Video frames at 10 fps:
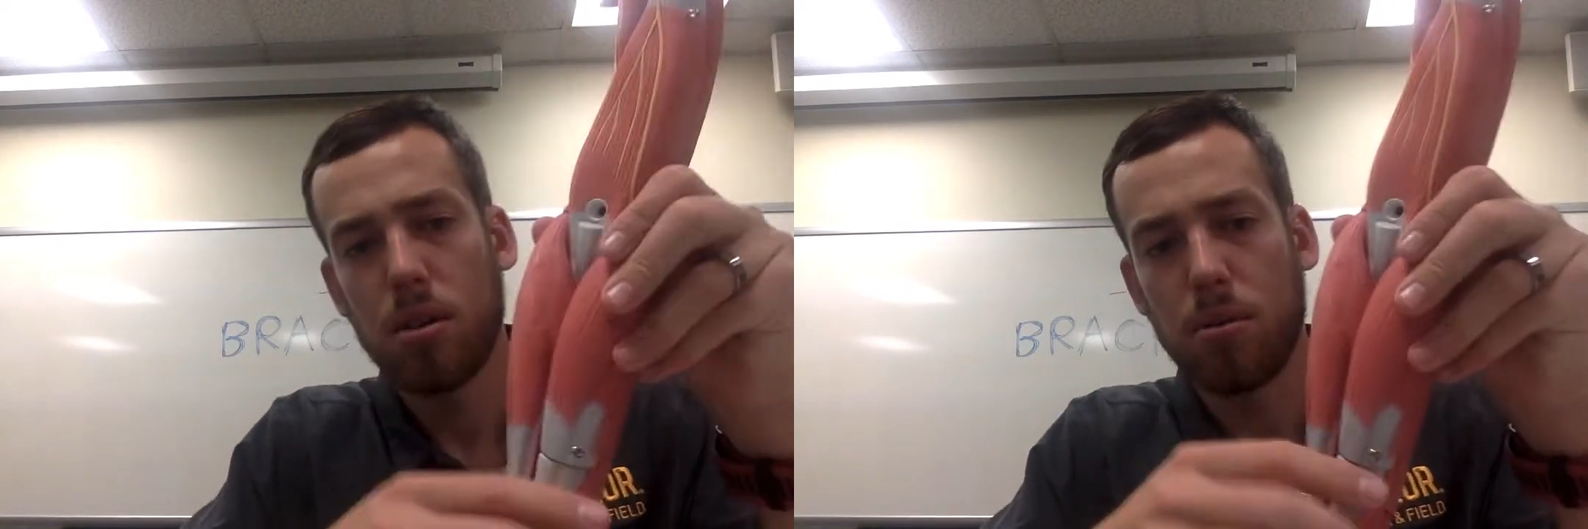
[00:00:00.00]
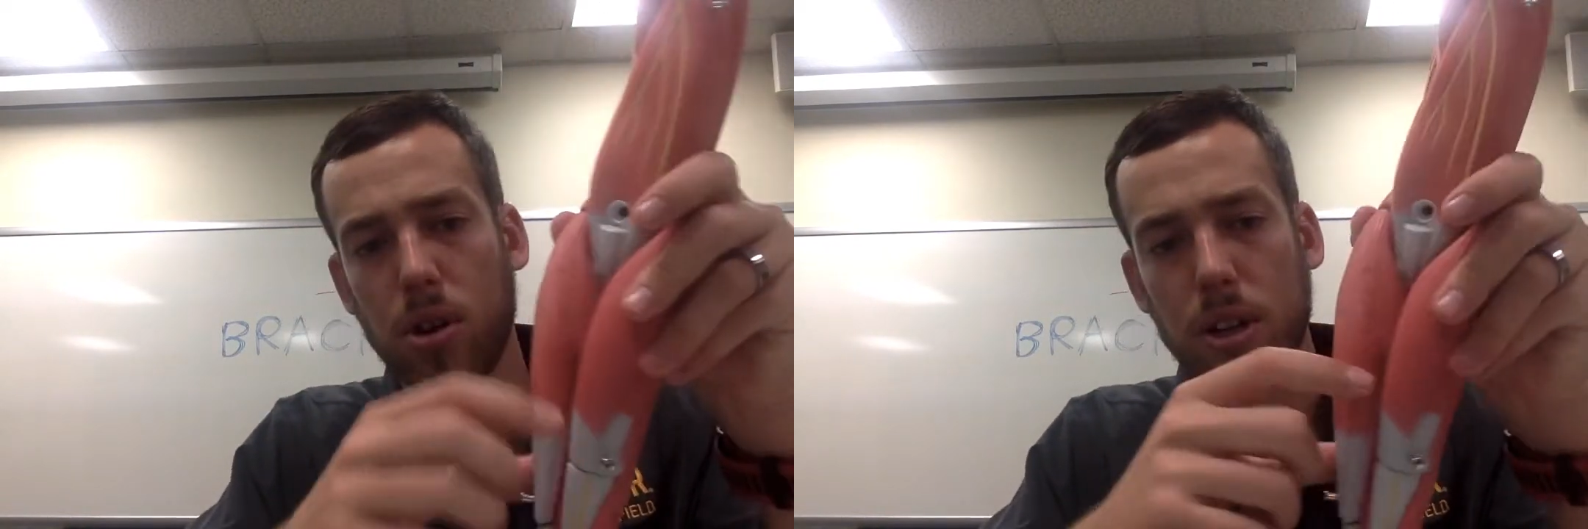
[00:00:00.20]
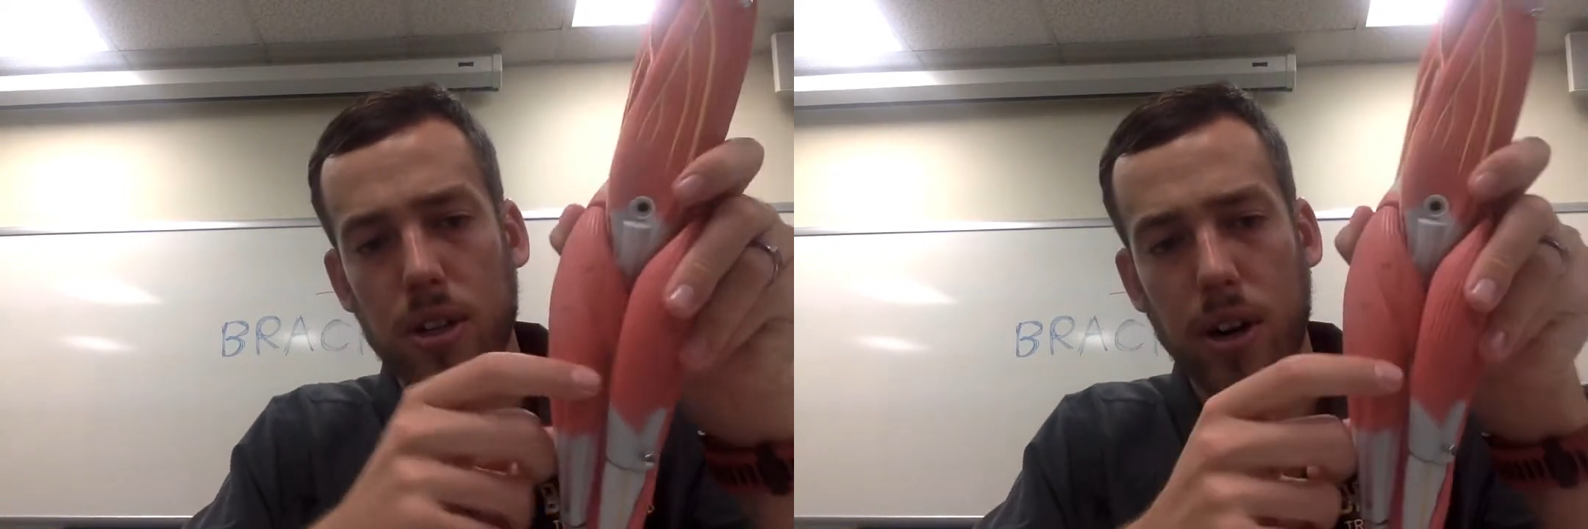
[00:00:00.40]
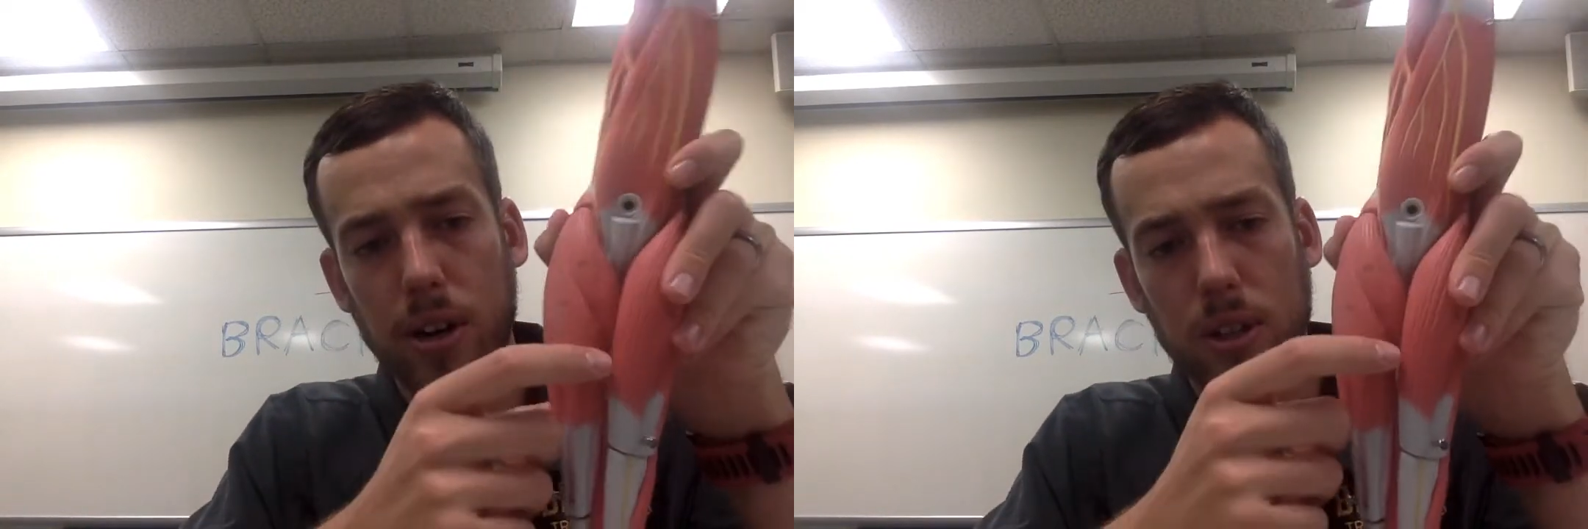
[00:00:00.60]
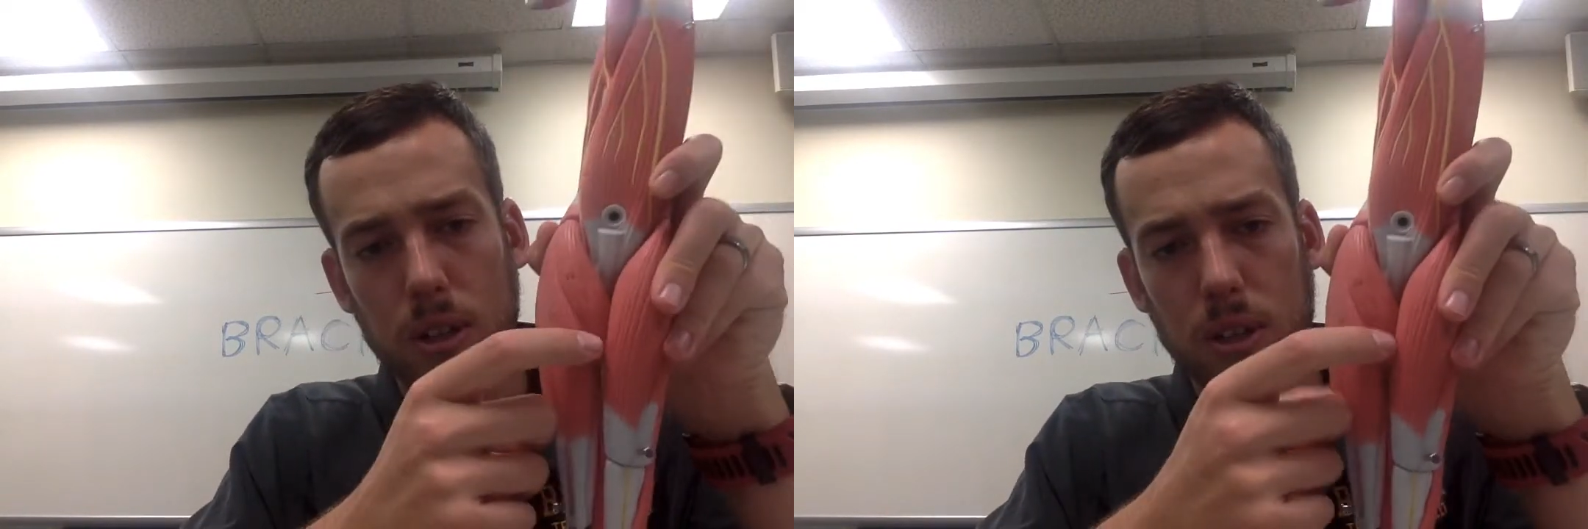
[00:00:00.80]
Pronator
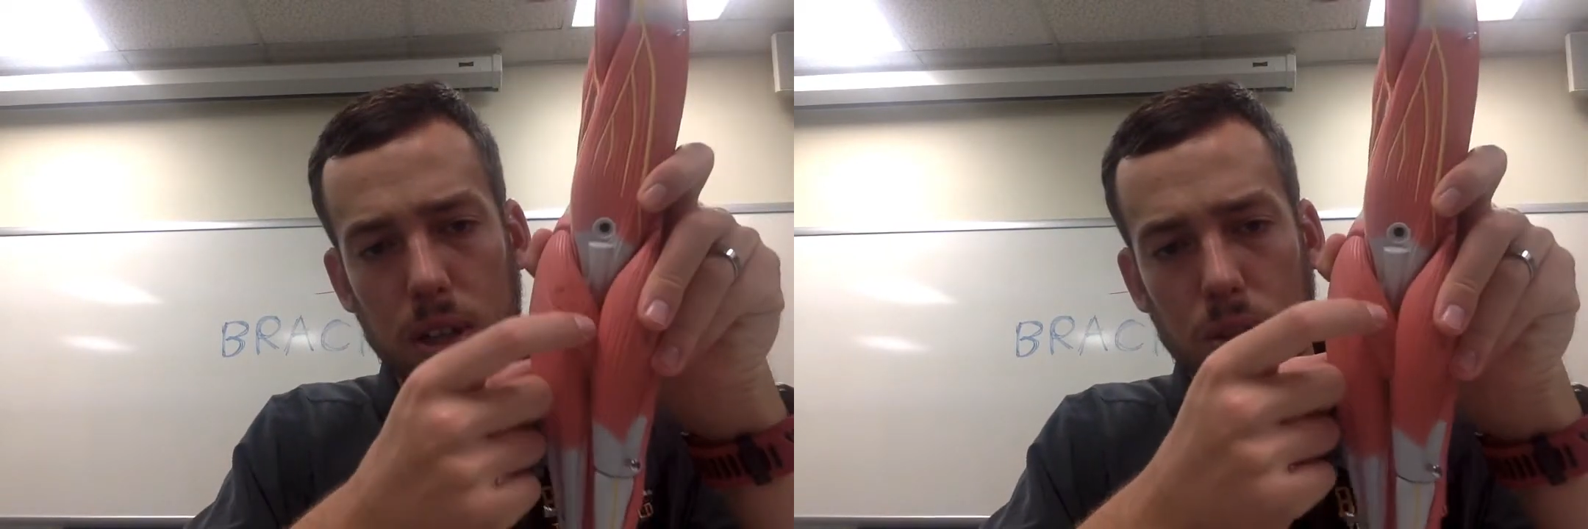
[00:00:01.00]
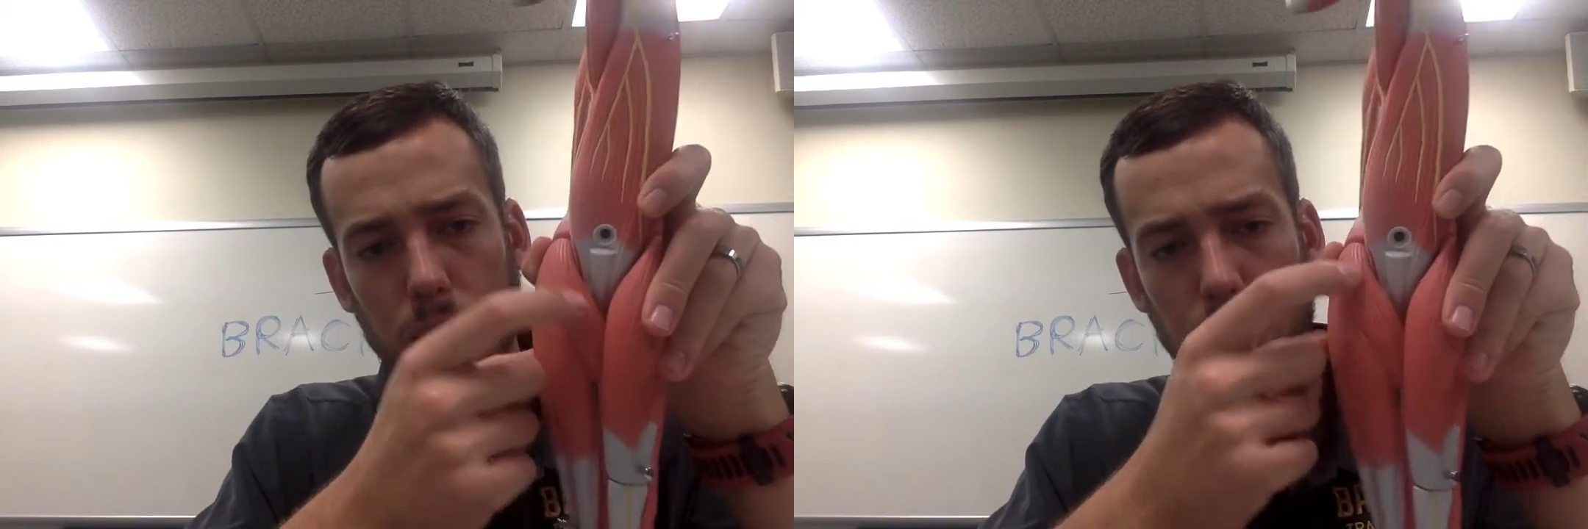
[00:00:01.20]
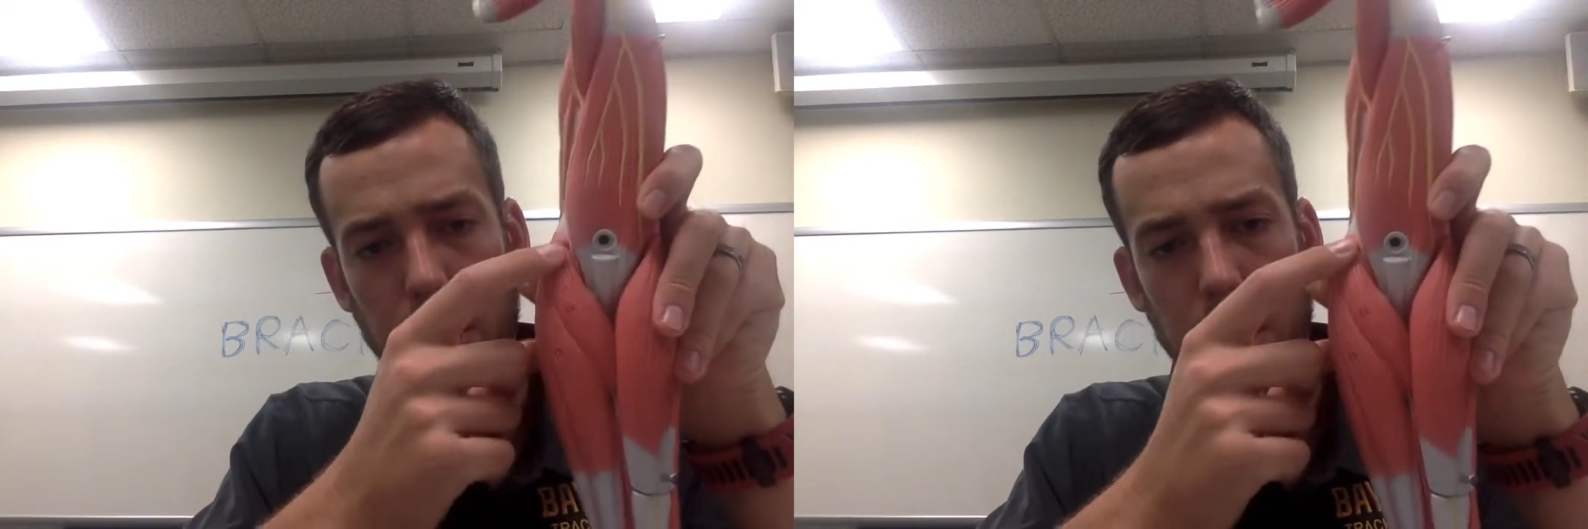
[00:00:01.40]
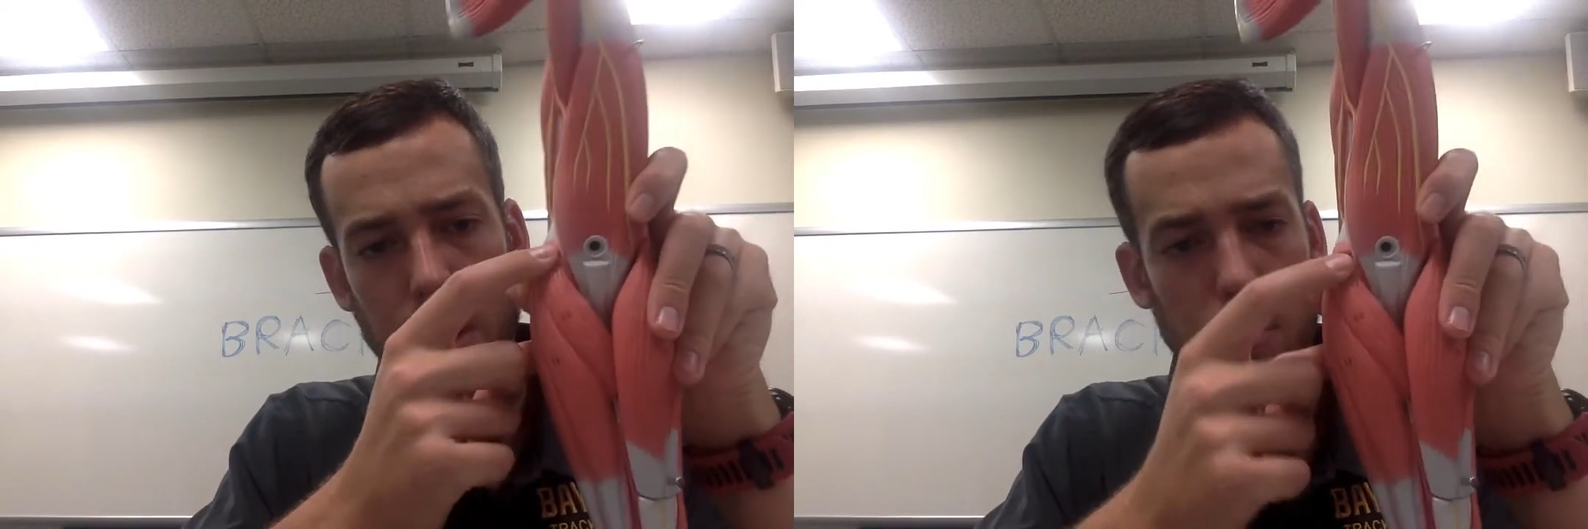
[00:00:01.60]
teres is this one right here,